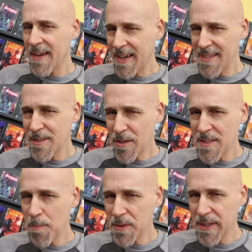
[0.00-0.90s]
is there a
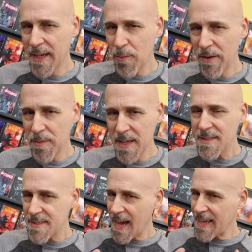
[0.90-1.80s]
simple takeaway from
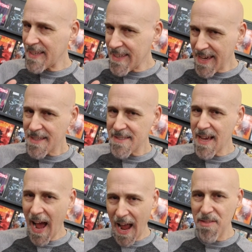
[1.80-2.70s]
this? Yes,
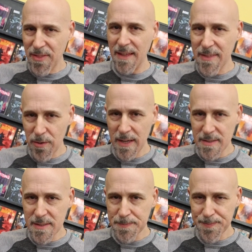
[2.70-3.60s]
I think there is.